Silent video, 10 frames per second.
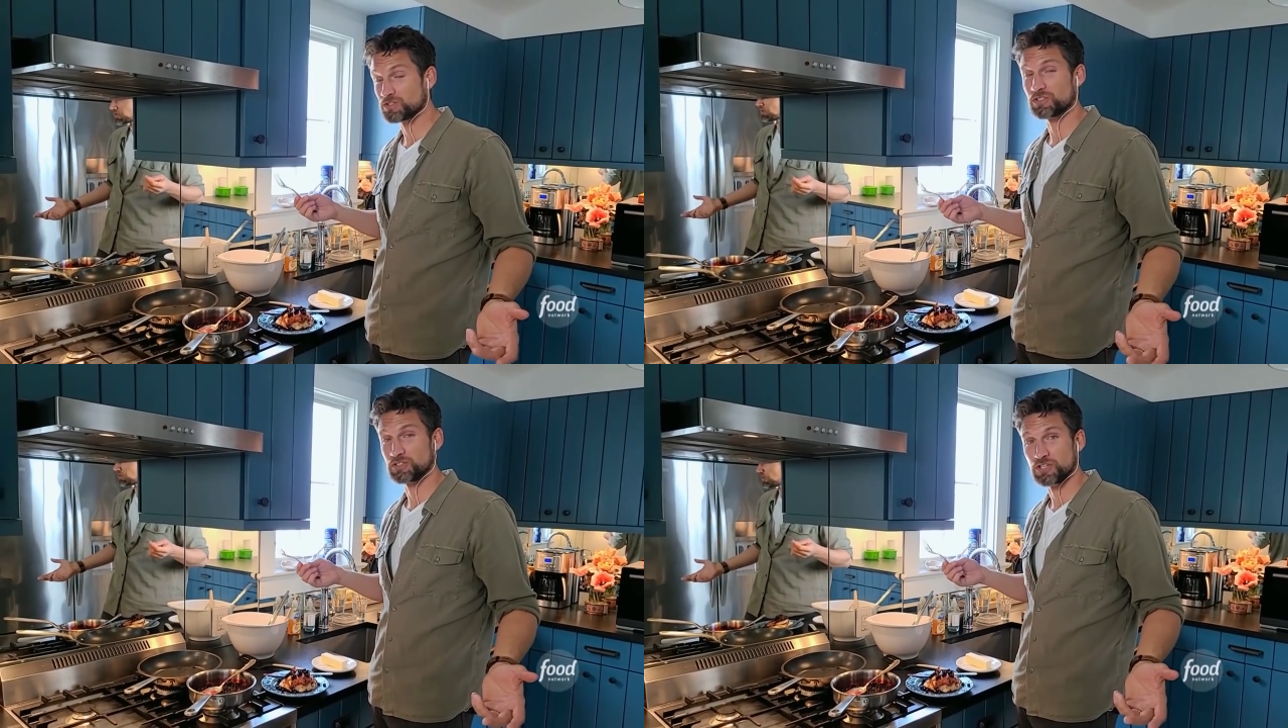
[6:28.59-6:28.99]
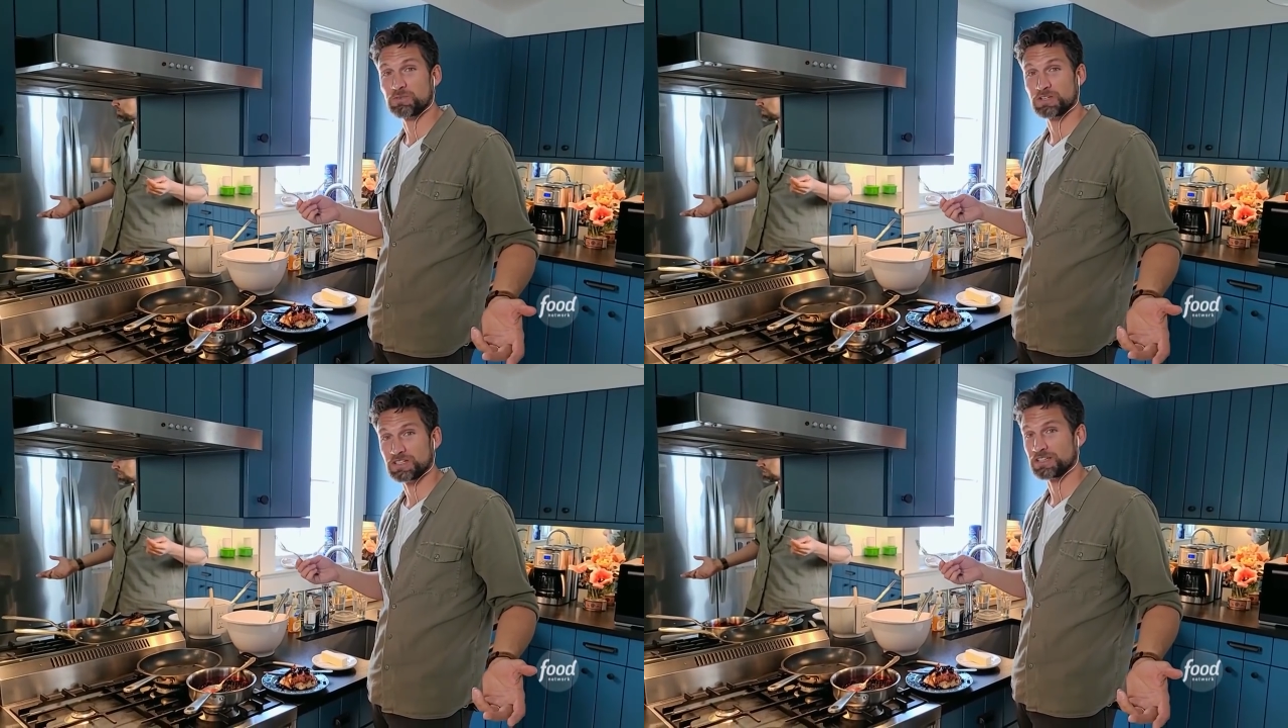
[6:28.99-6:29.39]
That's
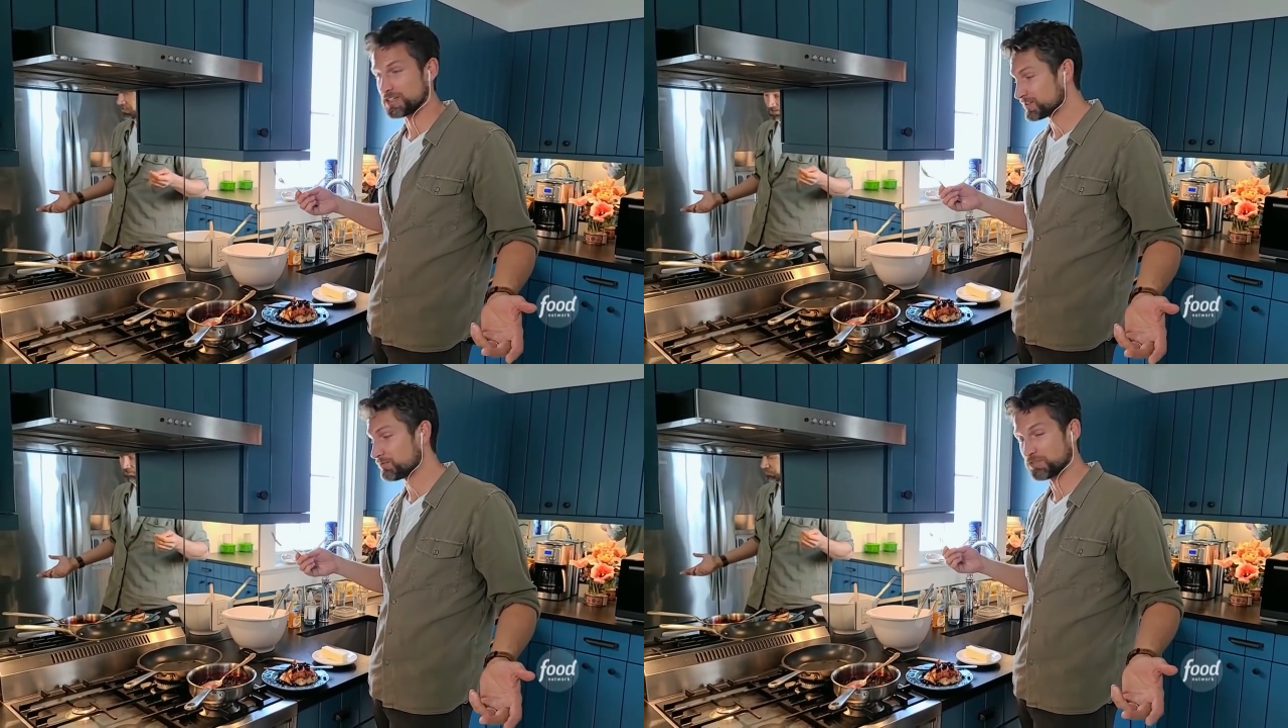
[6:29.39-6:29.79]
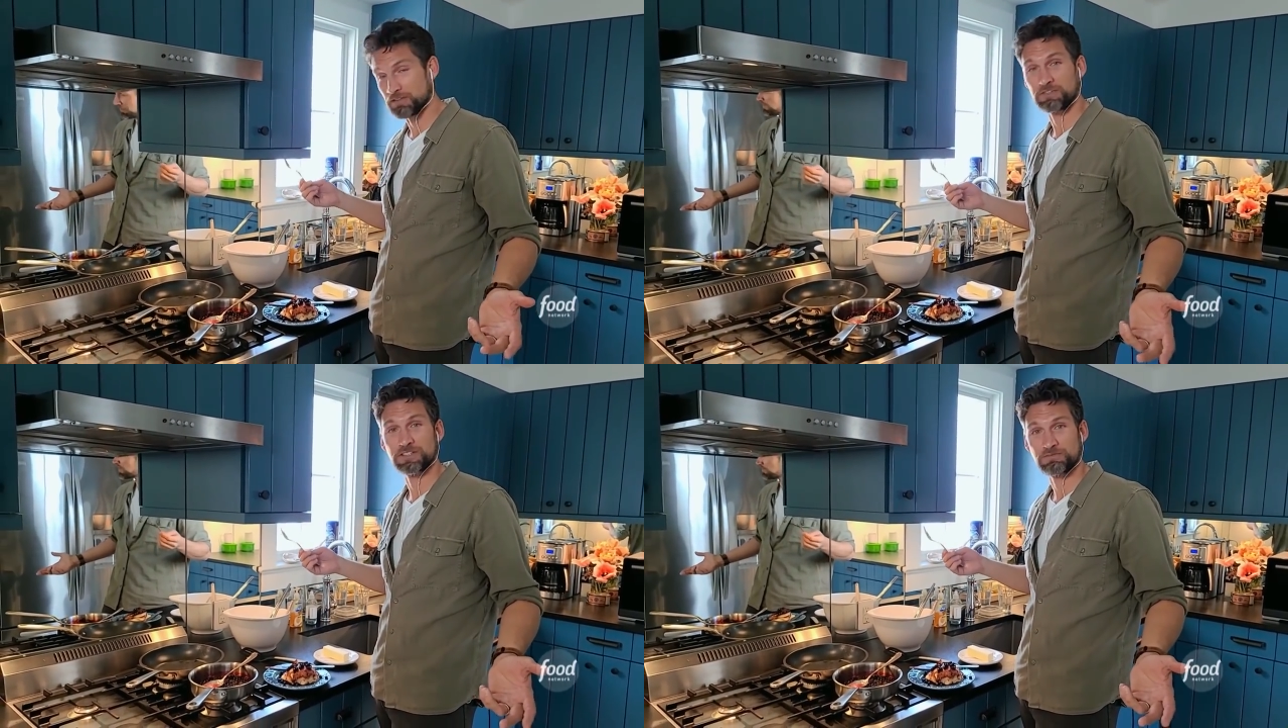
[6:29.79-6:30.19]
legitimately like the
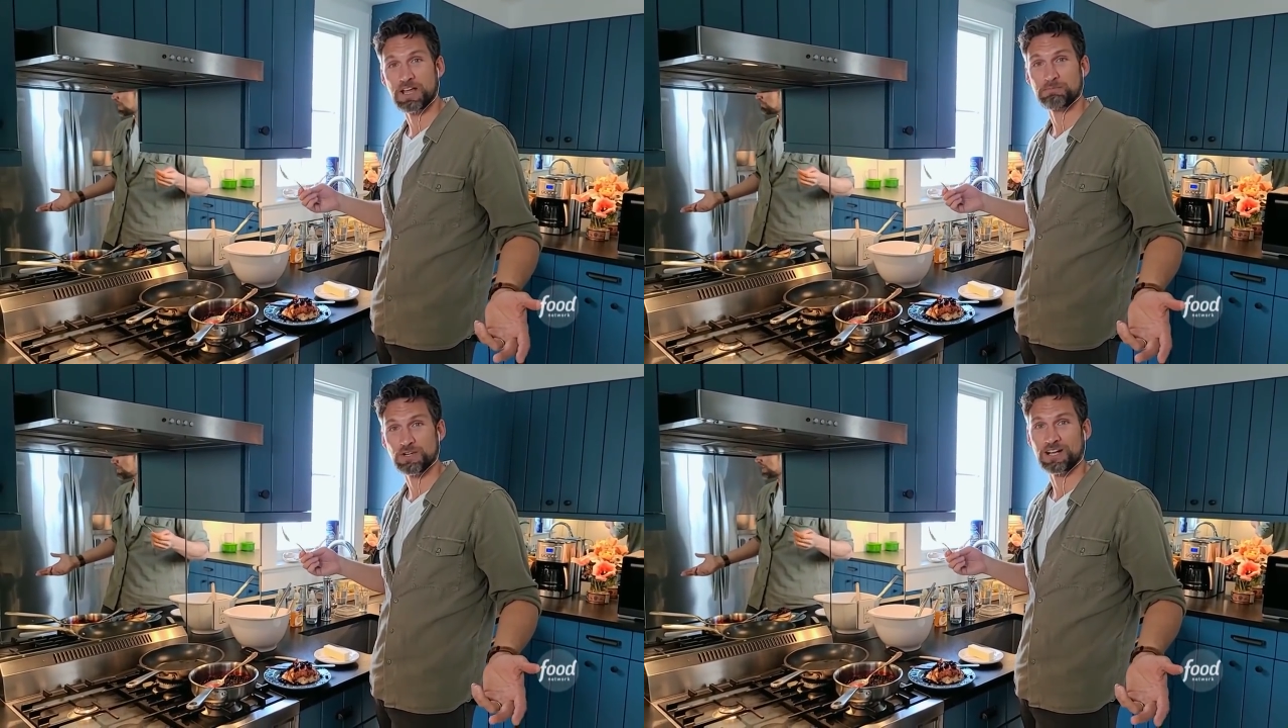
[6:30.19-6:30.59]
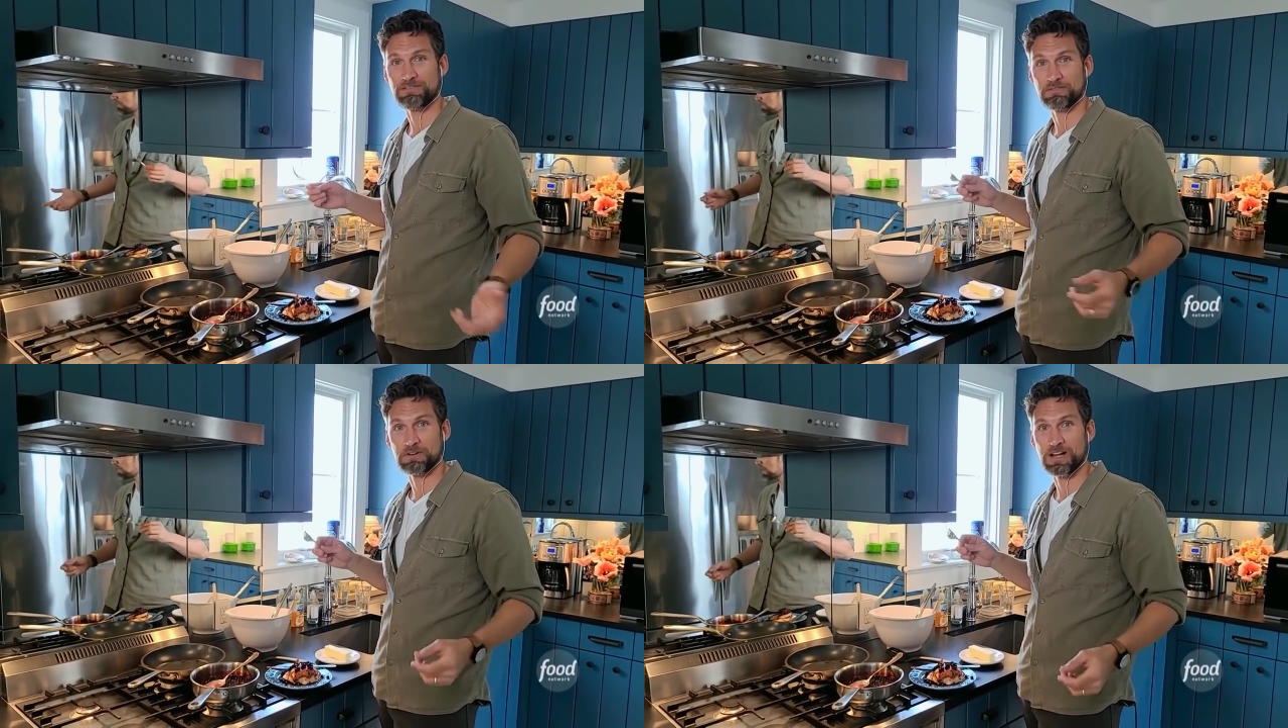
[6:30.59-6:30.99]
fluffiest
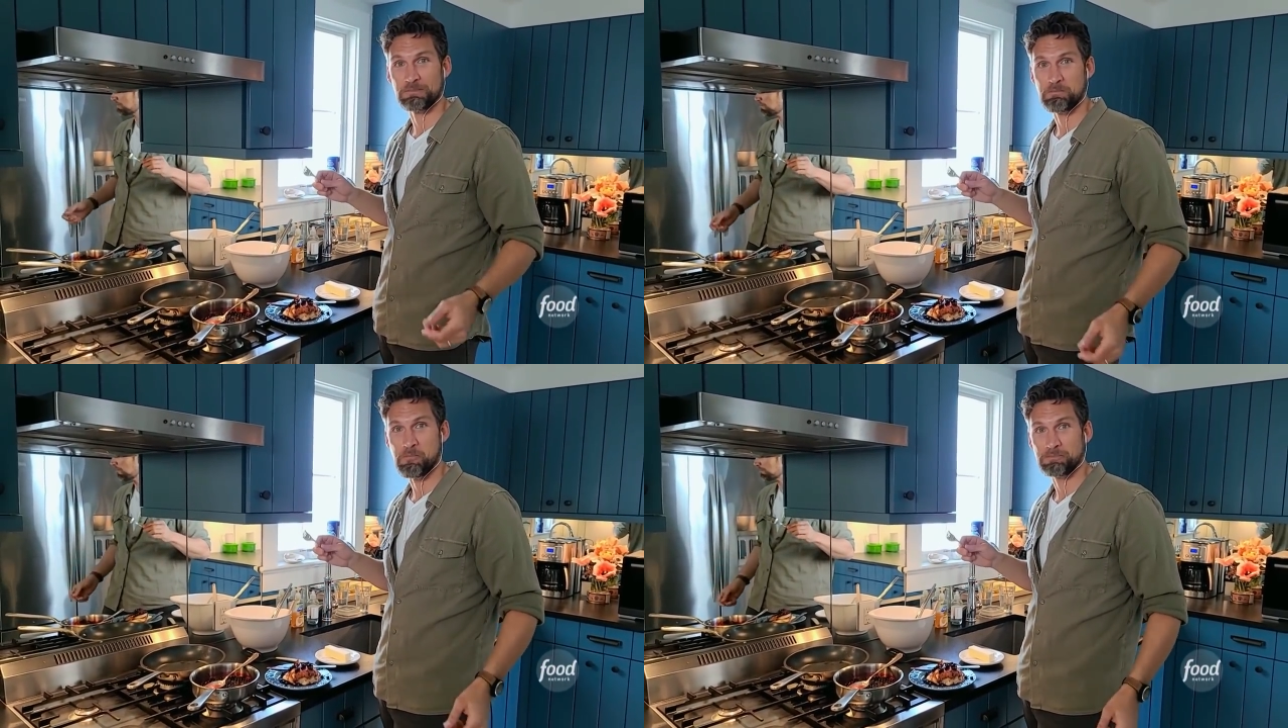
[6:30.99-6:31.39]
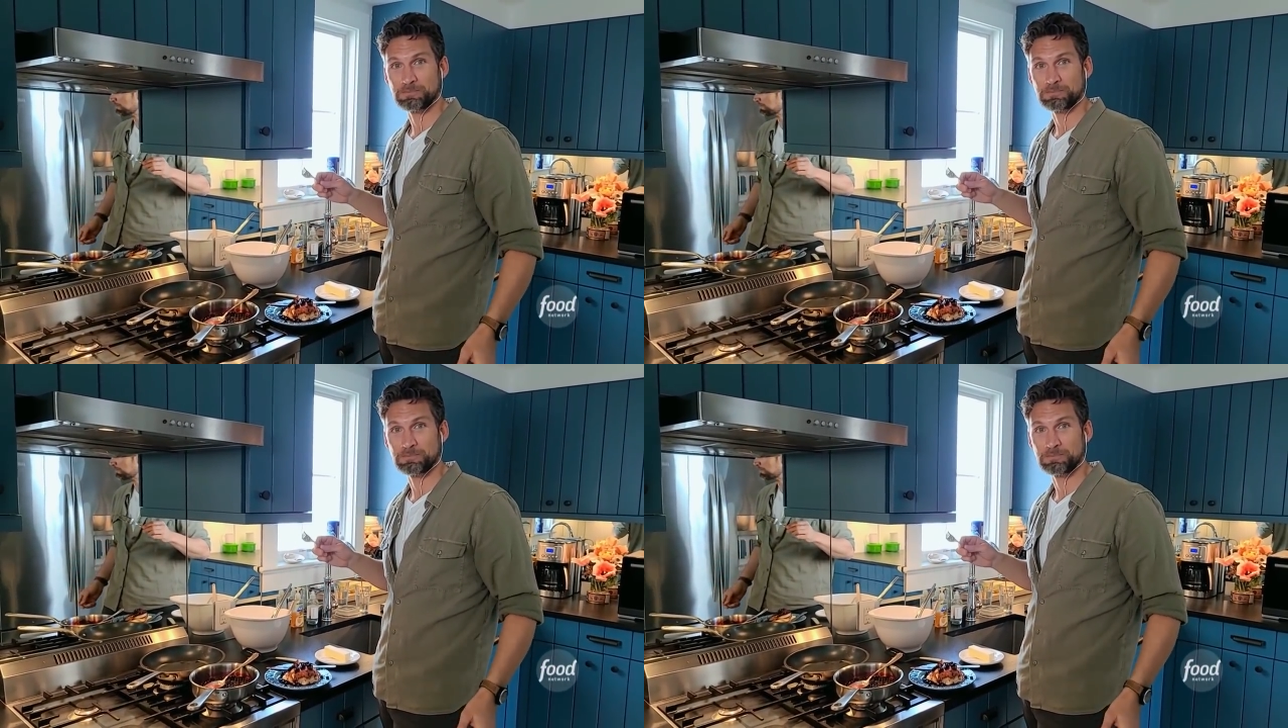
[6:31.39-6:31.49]
flapjack I've ever had.